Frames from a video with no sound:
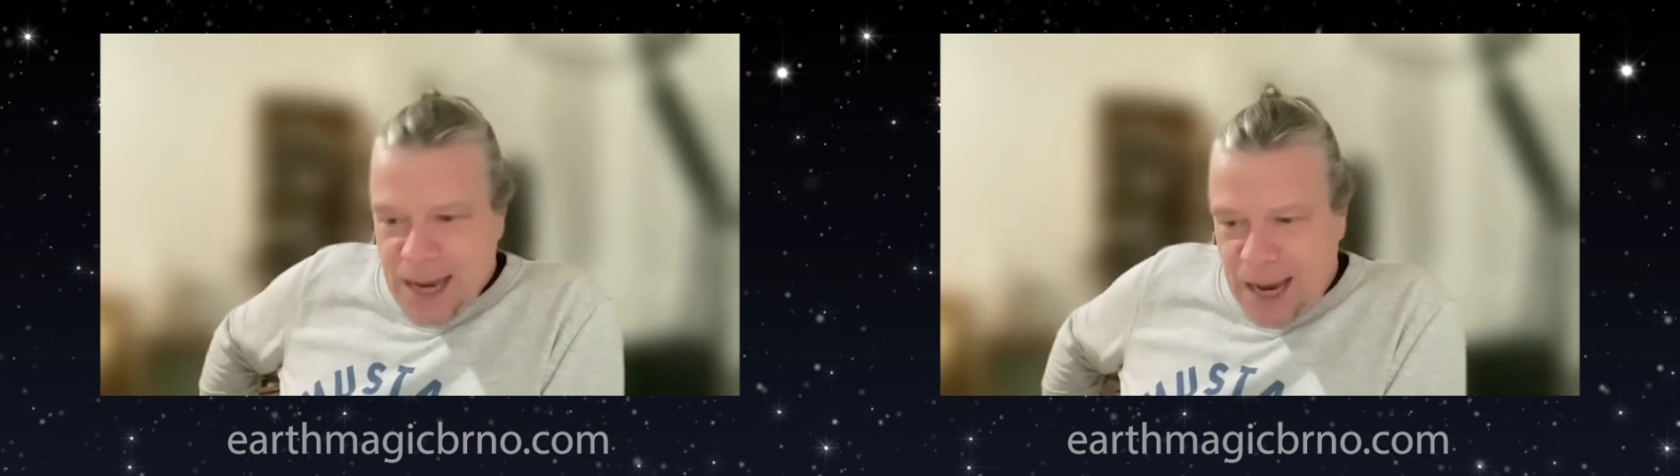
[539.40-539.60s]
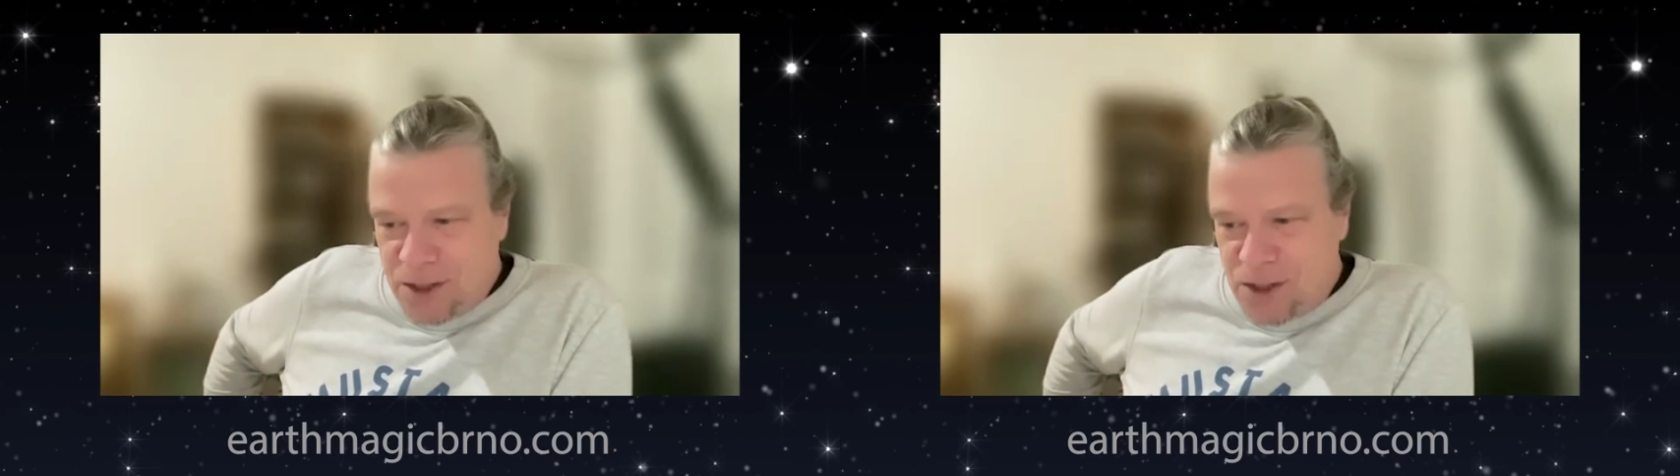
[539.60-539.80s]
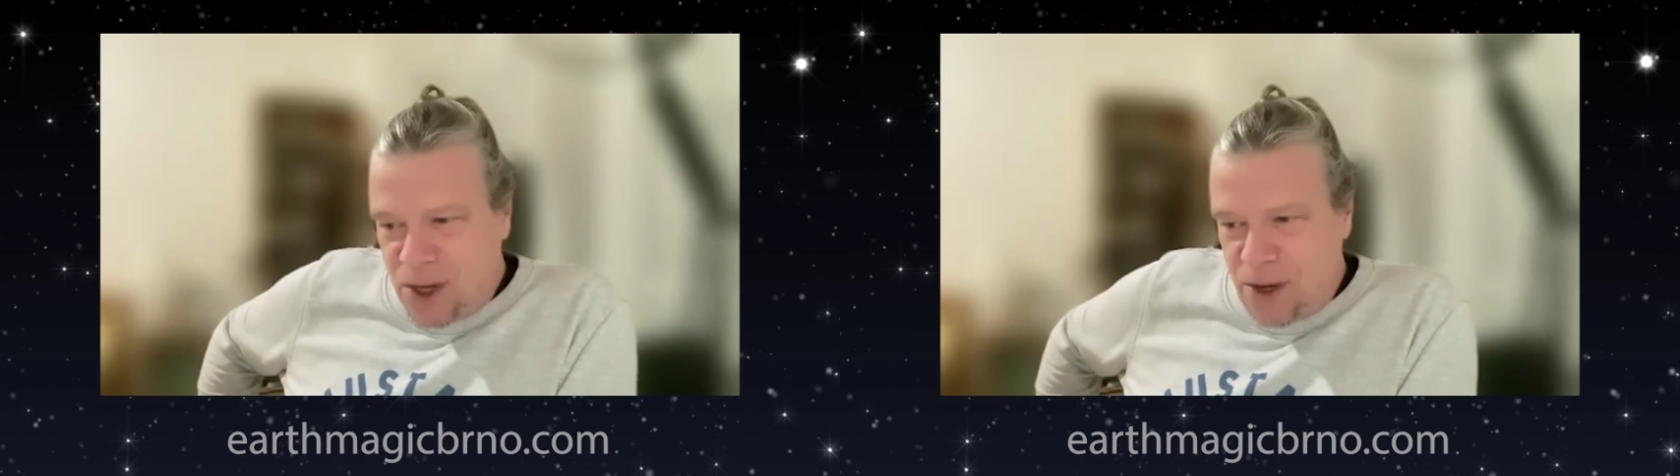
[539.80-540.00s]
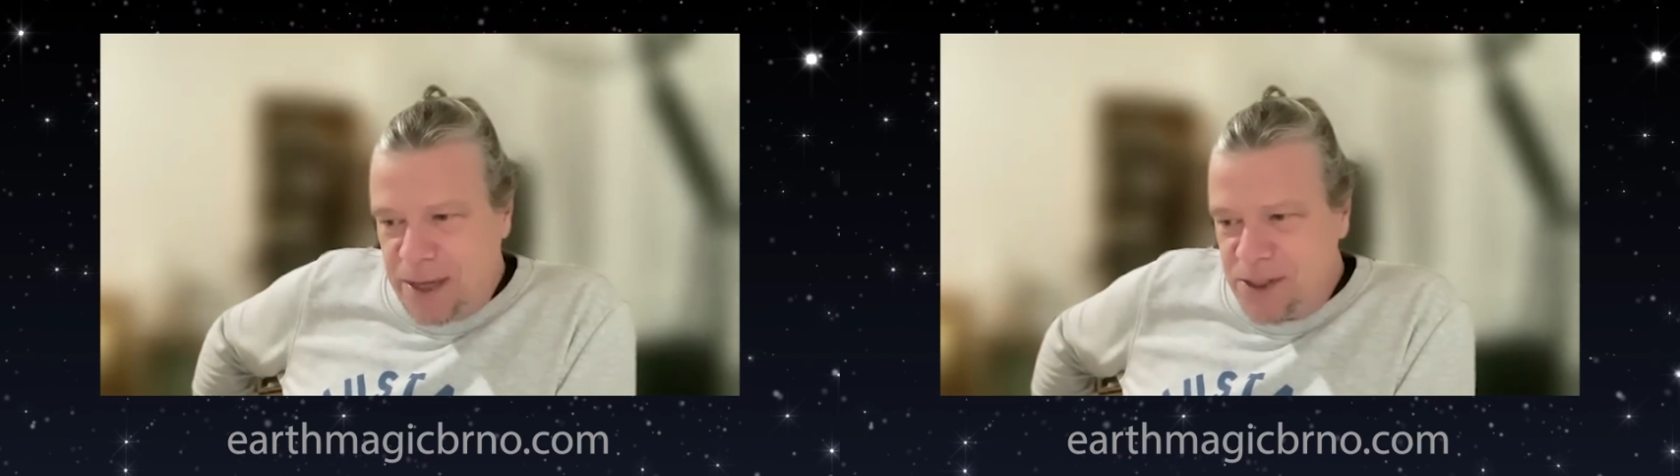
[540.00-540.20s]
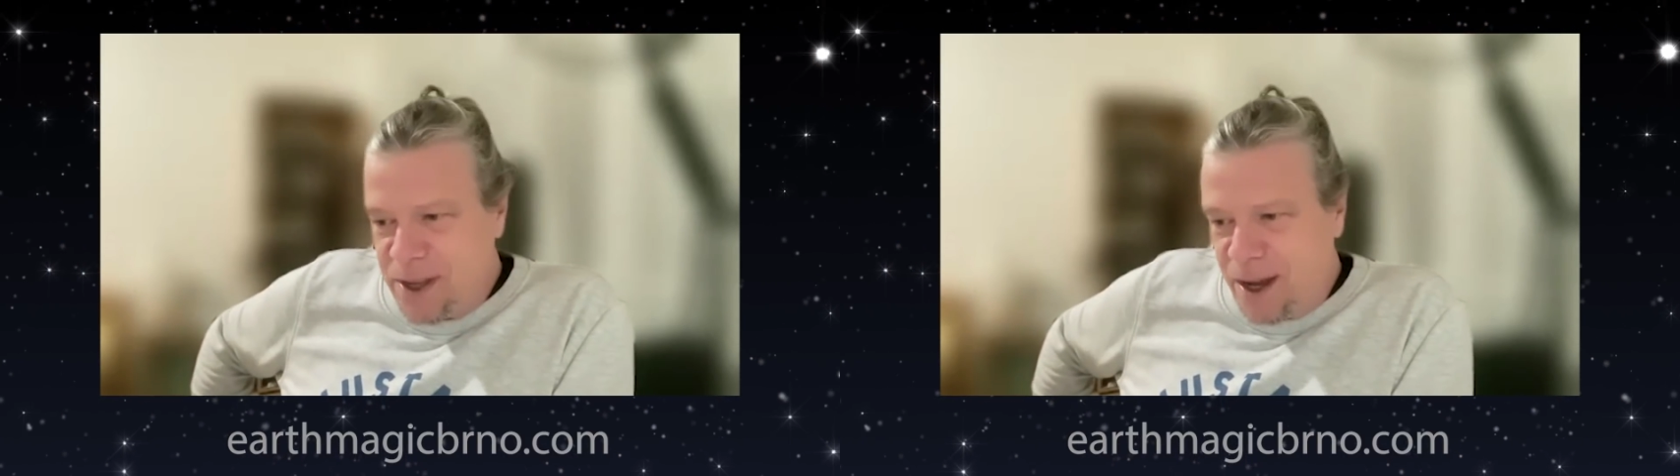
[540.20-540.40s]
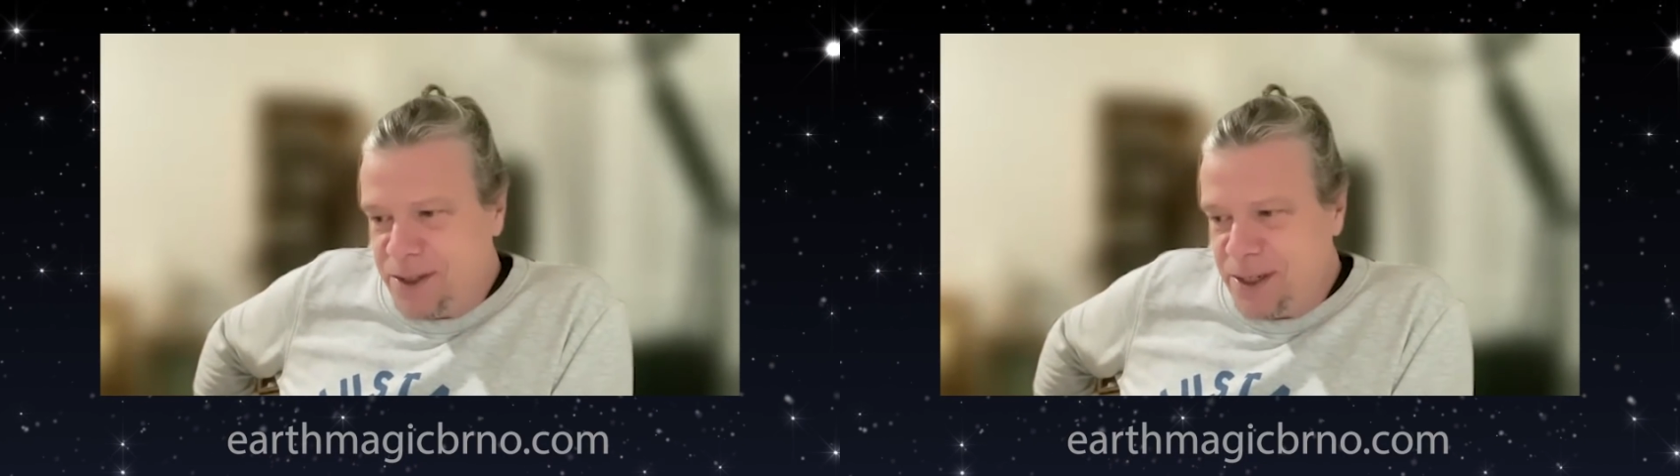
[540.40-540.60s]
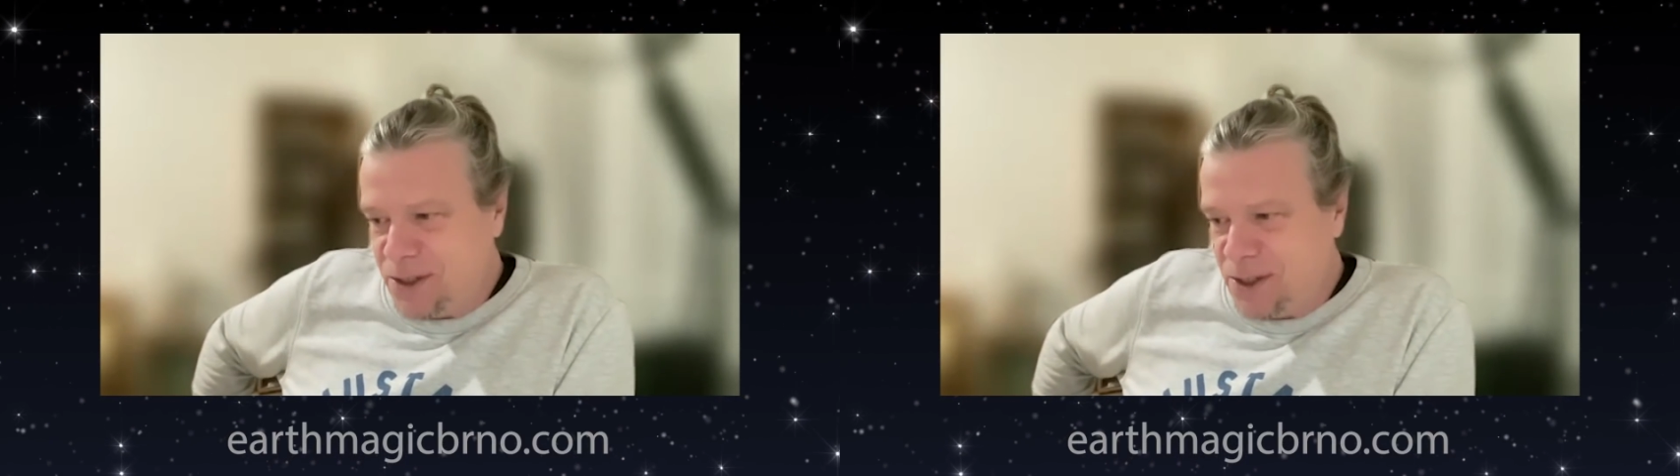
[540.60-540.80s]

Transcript: And so I started